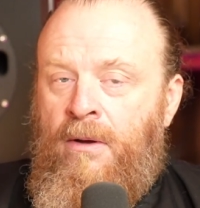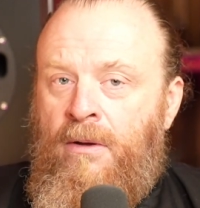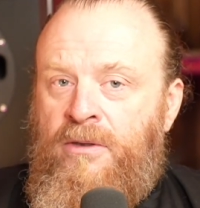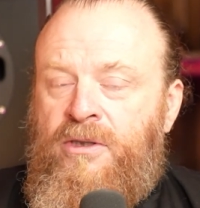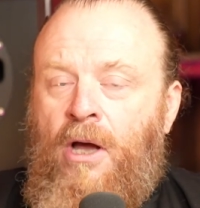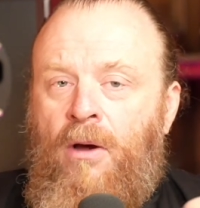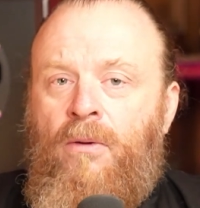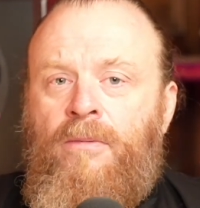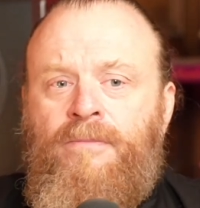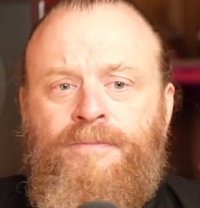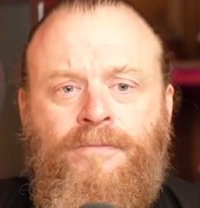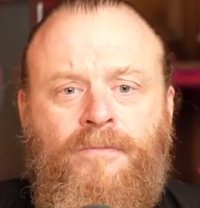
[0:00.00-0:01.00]
So
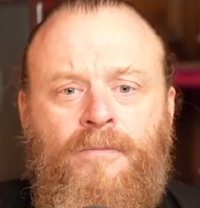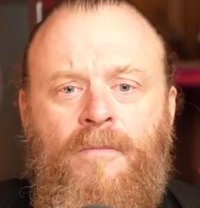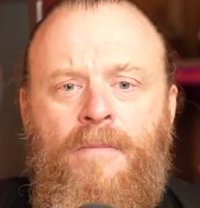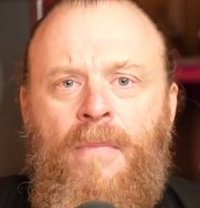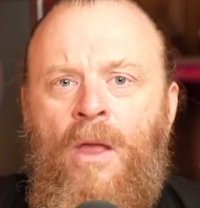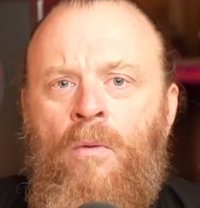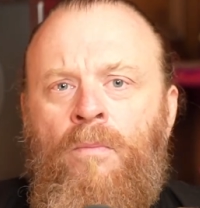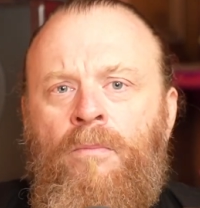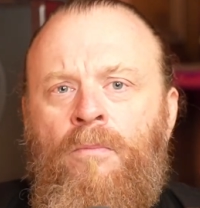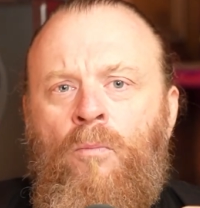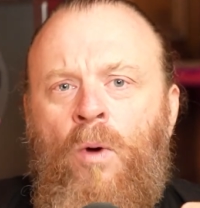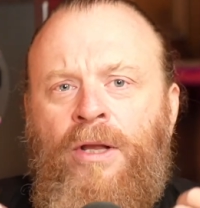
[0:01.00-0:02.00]

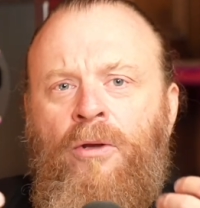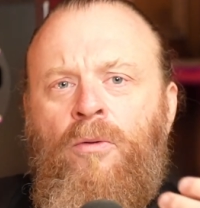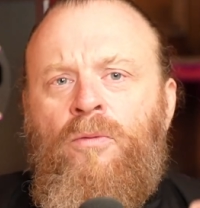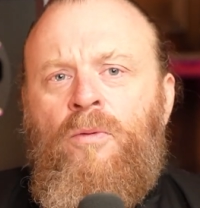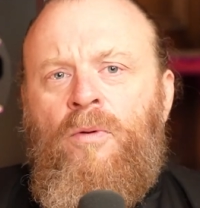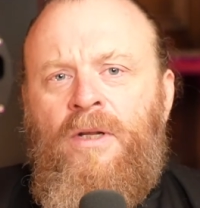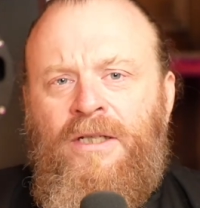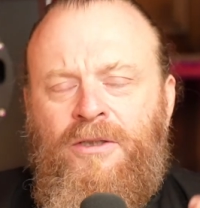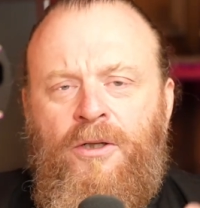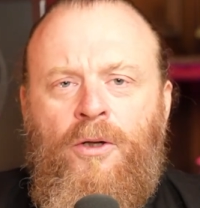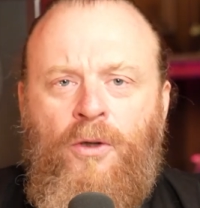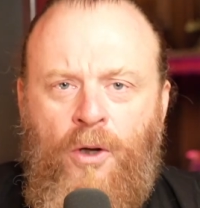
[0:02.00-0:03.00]
when you
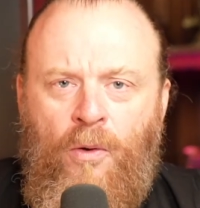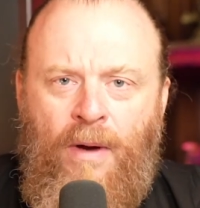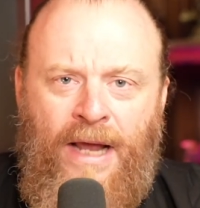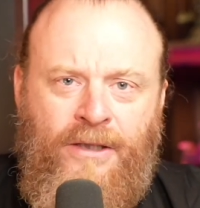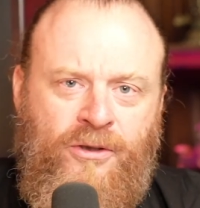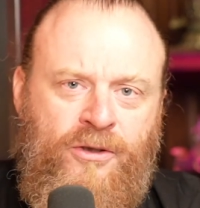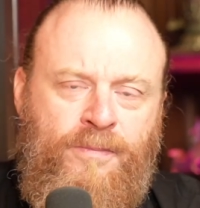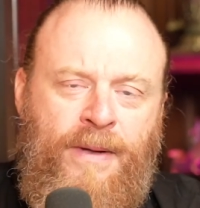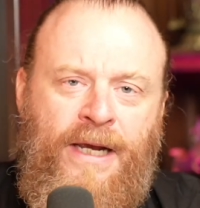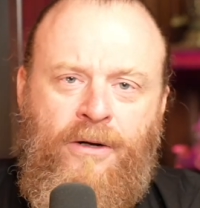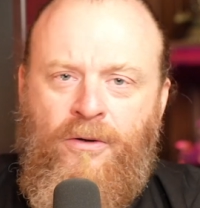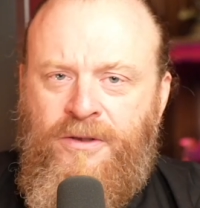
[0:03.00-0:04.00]
listen to New Age
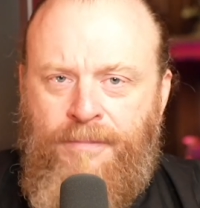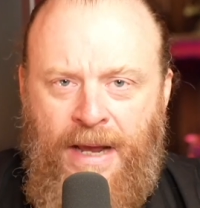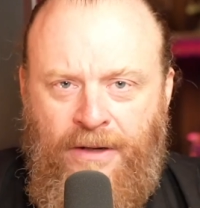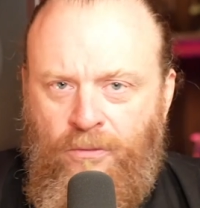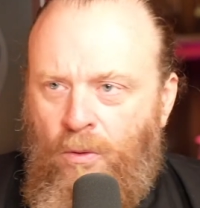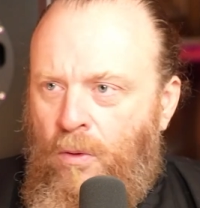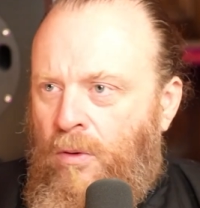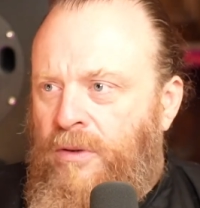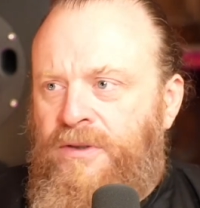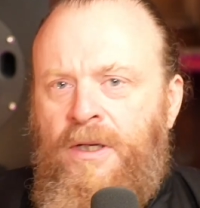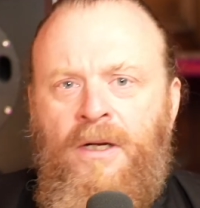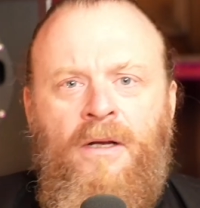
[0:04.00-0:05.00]
speakers,
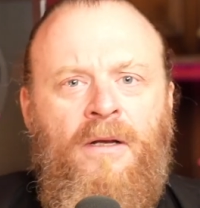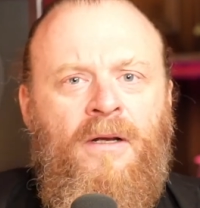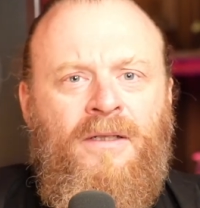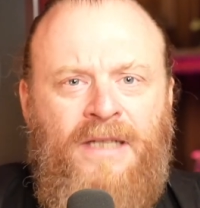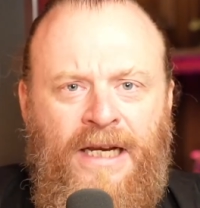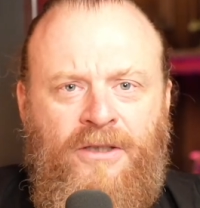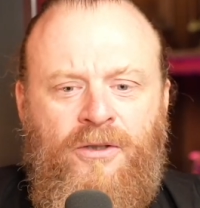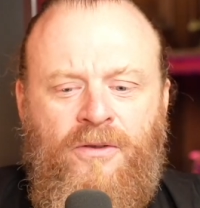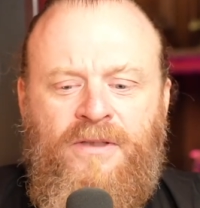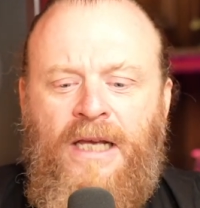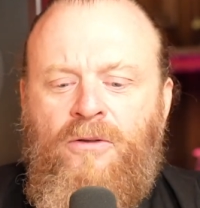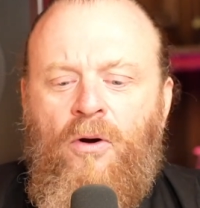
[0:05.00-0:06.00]
mentors,
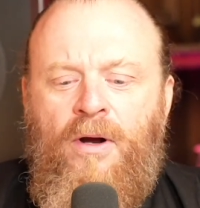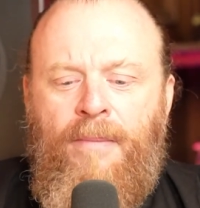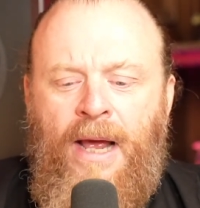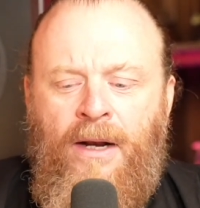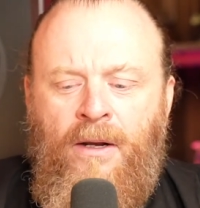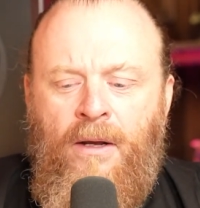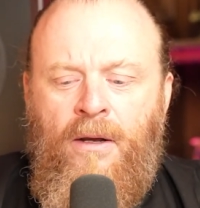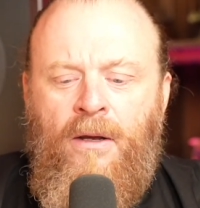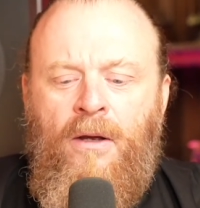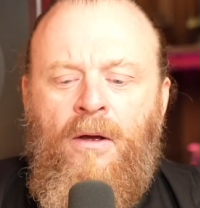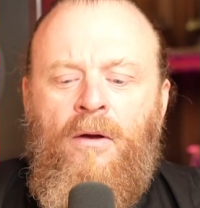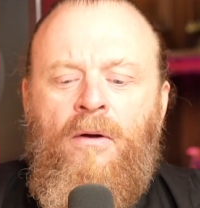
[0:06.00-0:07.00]
teachers, they talk about
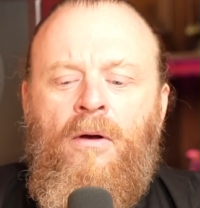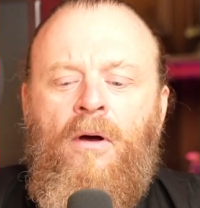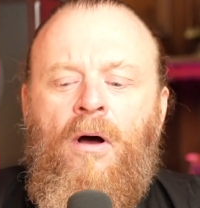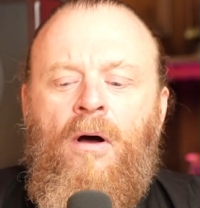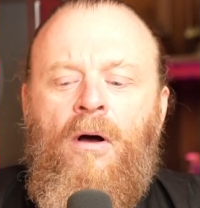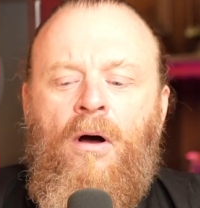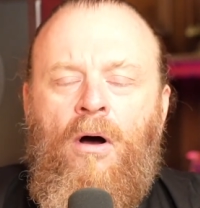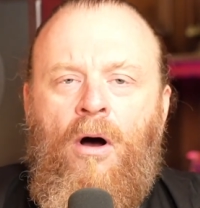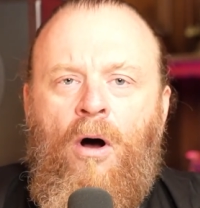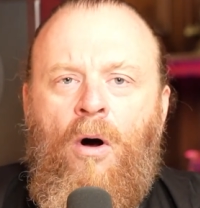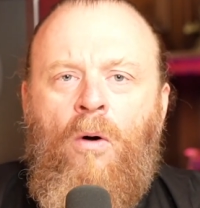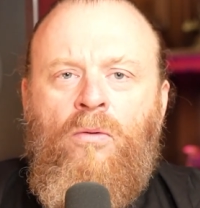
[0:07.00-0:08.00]

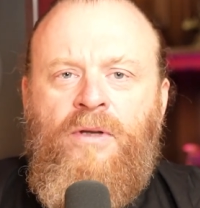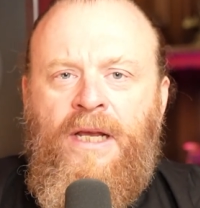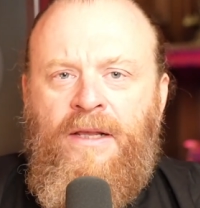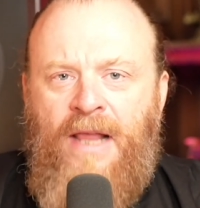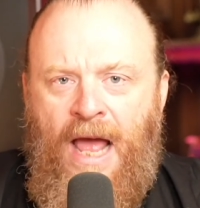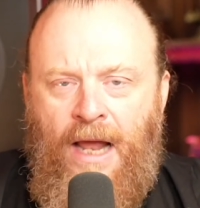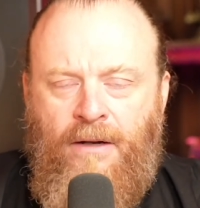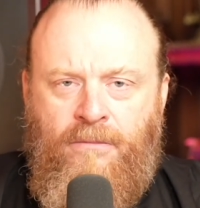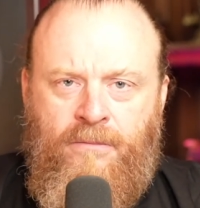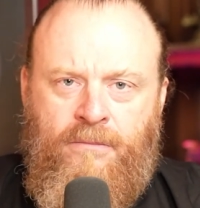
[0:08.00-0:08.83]
holding that.